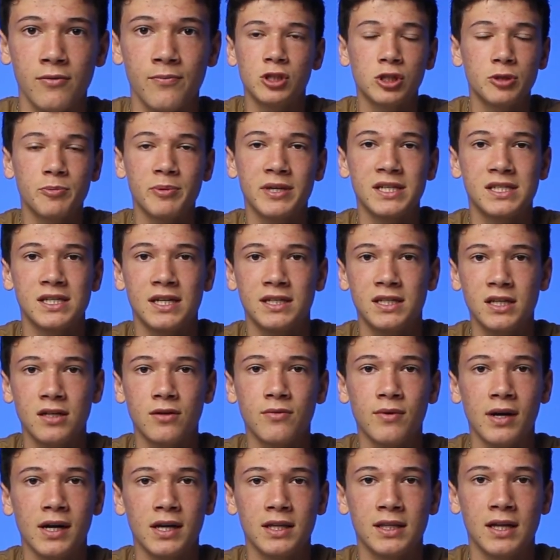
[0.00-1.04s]
just because I didn't
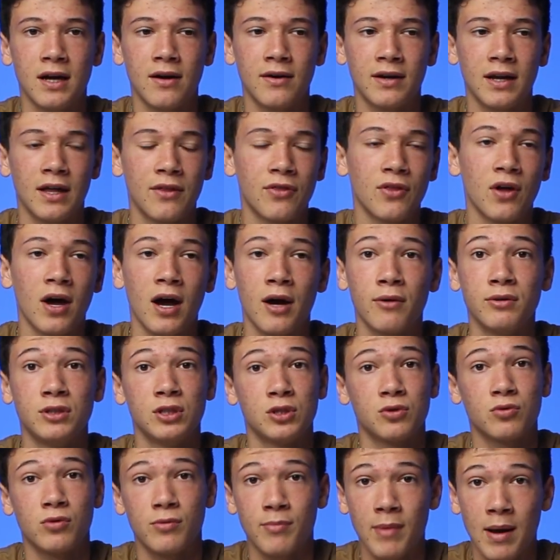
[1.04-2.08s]
write it down and I thought I would
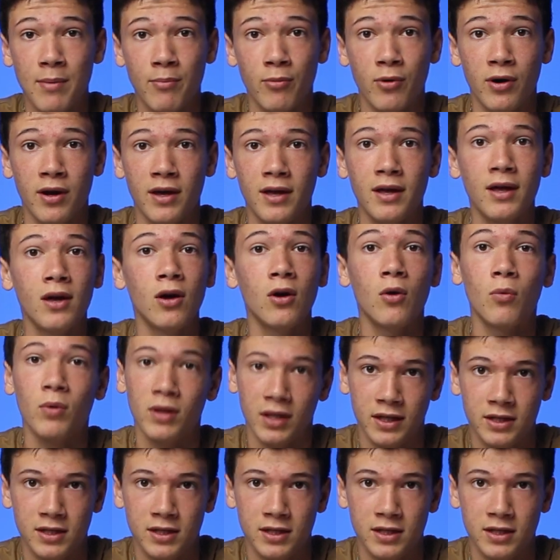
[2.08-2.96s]
just remember it. Well, I